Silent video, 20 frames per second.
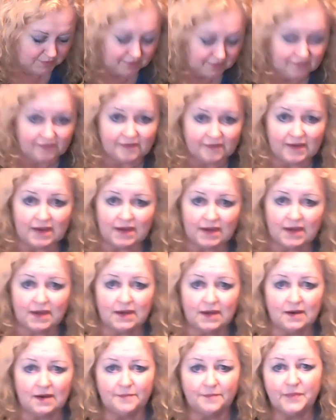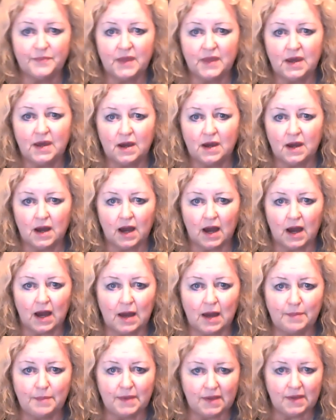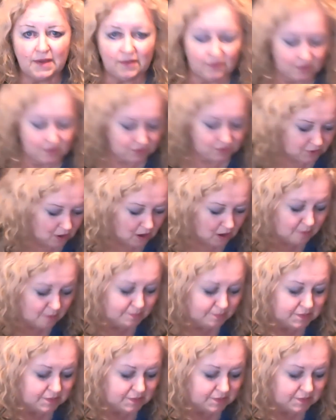see up in the top